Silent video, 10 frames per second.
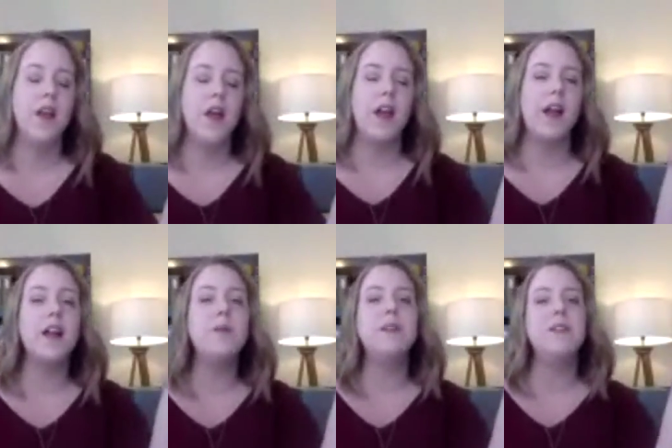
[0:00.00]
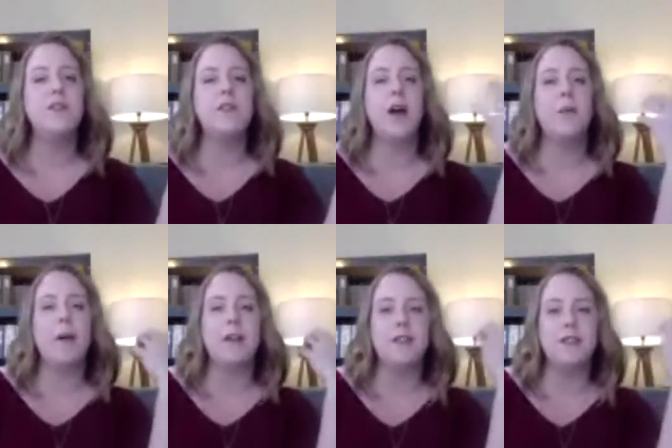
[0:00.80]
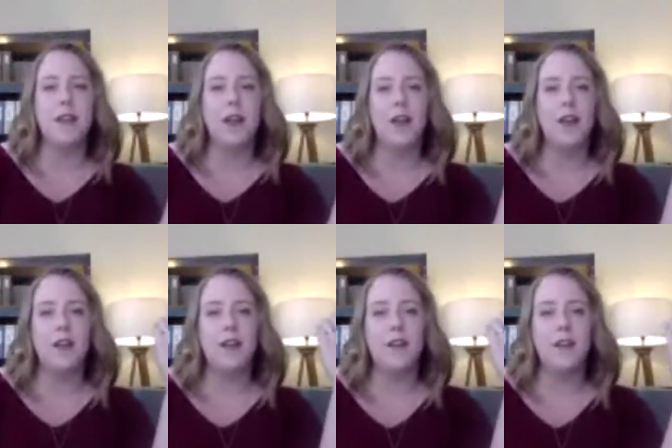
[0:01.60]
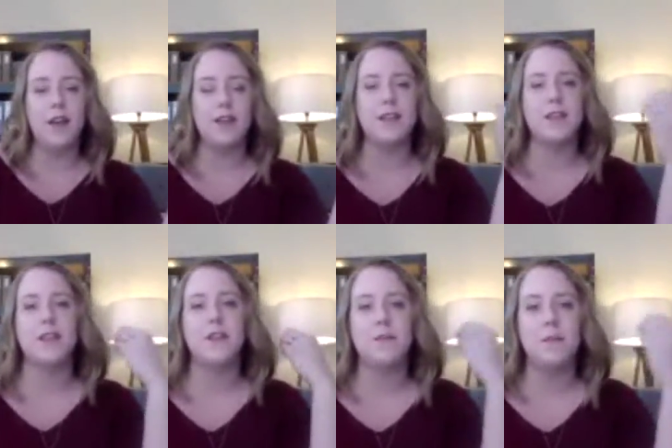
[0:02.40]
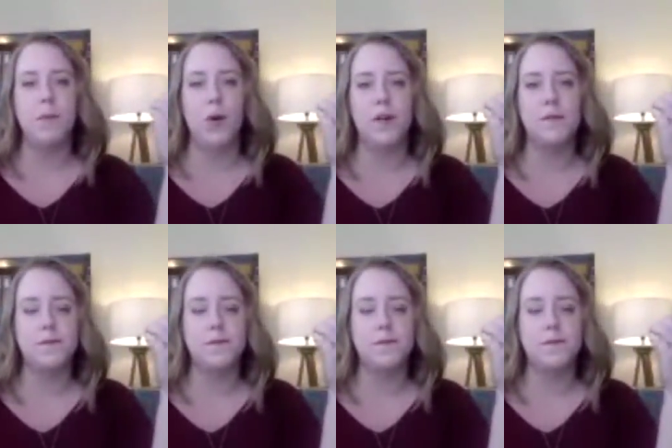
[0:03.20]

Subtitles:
And how do we do that? By saying yes more.